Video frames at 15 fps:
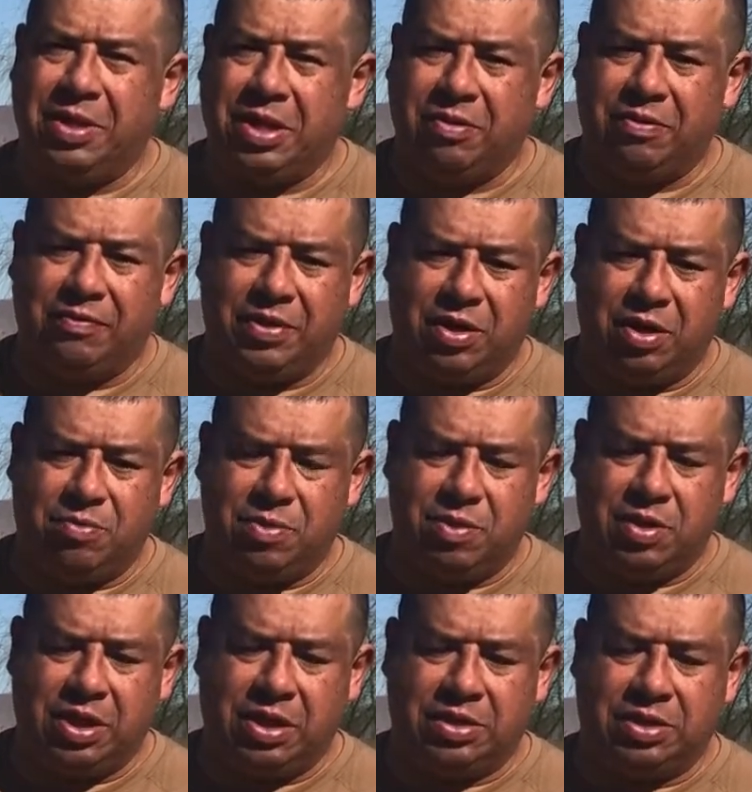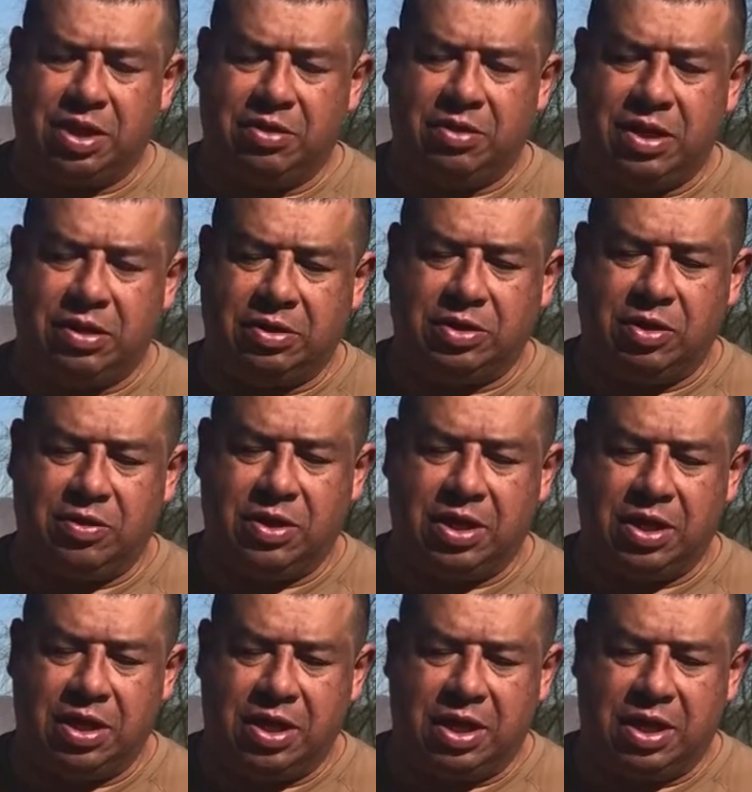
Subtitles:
Gila River Indian community in southern Arizona.